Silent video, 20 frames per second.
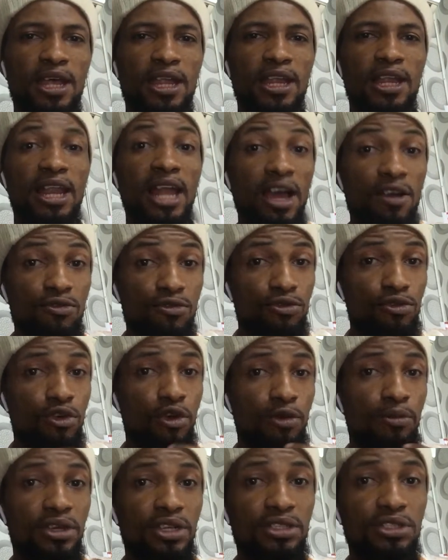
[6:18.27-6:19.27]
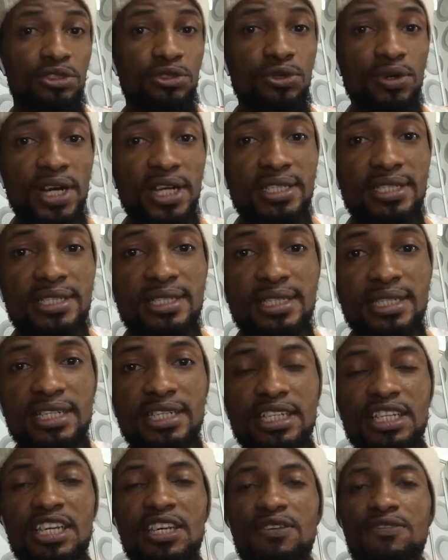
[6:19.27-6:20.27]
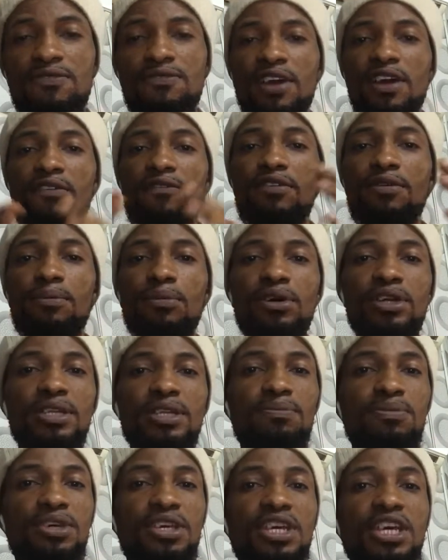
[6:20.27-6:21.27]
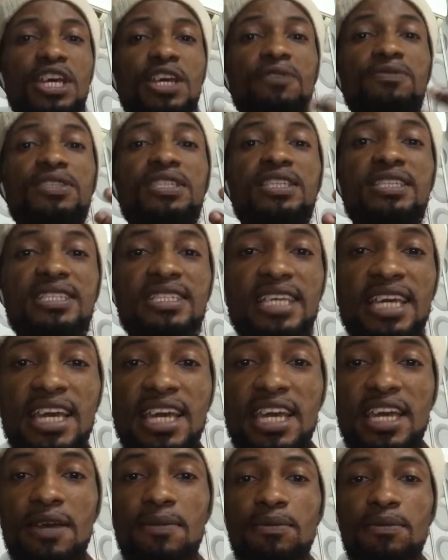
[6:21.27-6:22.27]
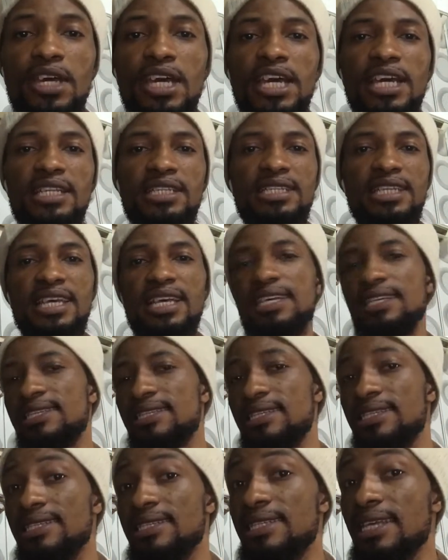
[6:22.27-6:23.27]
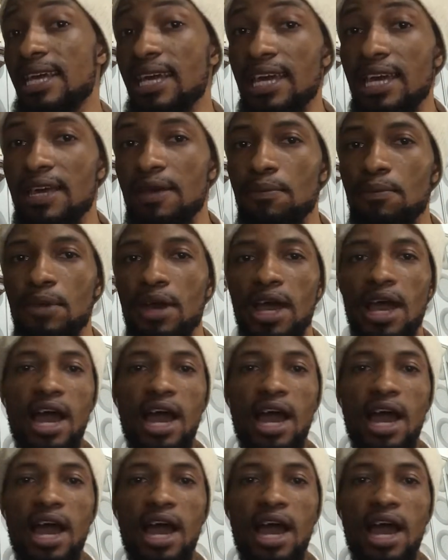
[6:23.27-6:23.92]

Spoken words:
Life would not be interesting if everybody behaves the same, thinks the same,